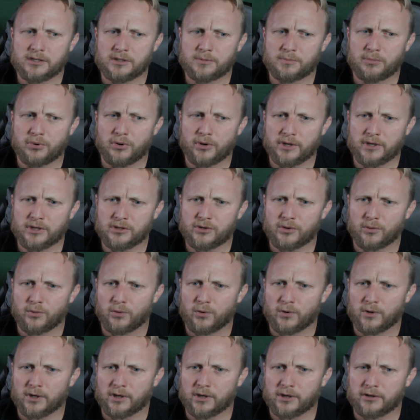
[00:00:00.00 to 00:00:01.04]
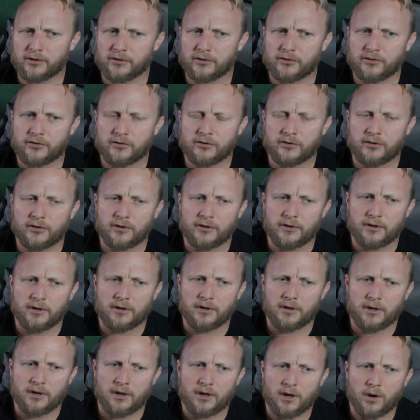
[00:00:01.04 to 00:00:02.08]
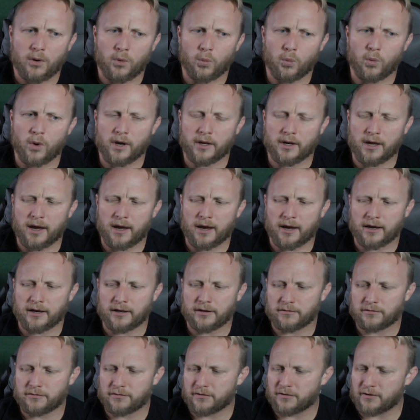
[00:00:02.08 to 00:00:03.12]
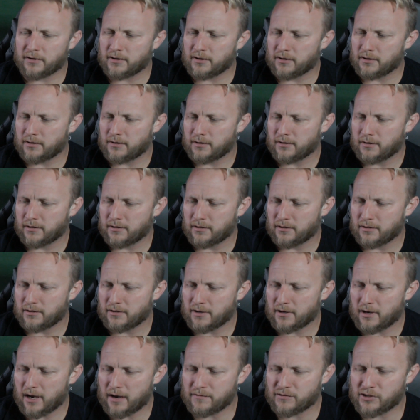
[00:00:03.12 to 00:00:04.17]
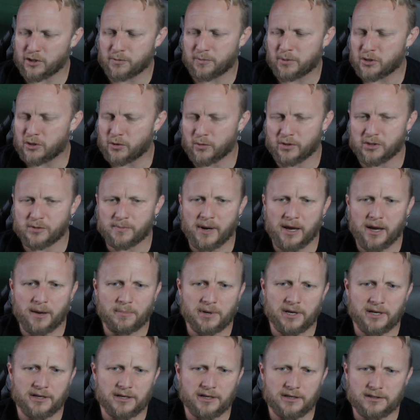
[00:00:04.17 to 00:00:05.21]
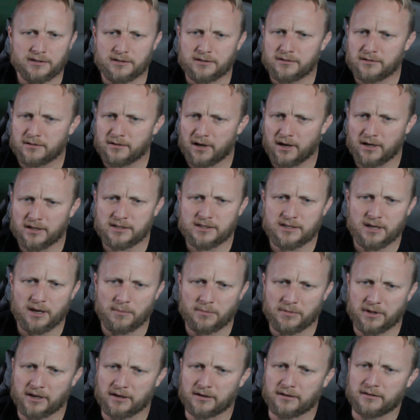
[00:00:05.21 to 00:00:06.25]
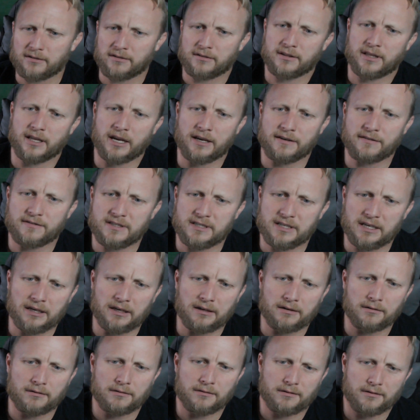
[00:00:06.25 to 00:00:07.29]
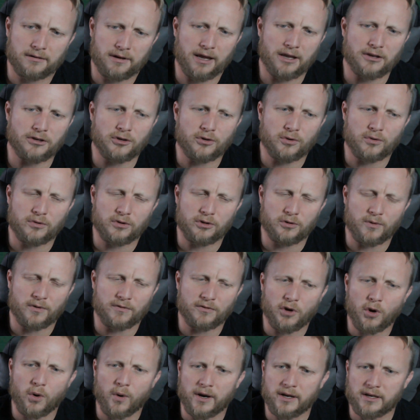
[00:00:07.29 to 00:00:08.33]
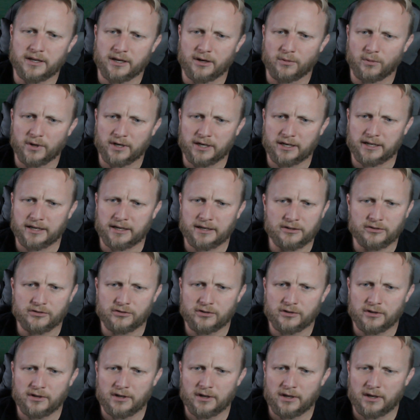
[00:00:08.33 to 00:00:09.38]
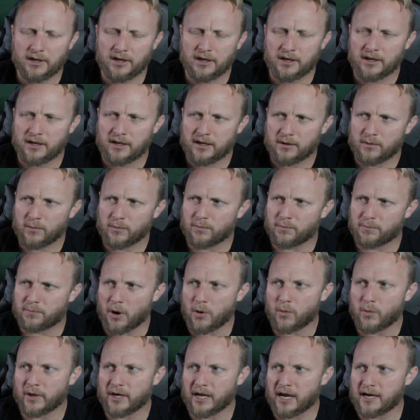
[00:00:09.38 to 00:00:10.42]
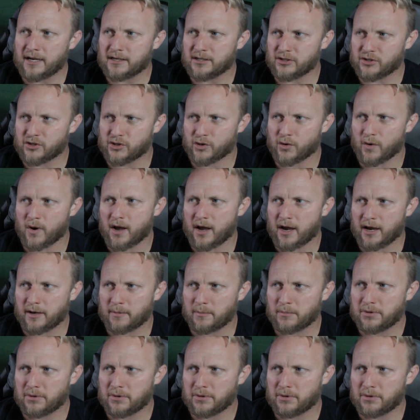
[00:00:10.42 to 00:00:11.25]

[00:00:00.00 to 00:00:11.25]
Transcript: putting to words what I've just put to words my opinion on something that I've seen, and you have no idea what it is. But when I describe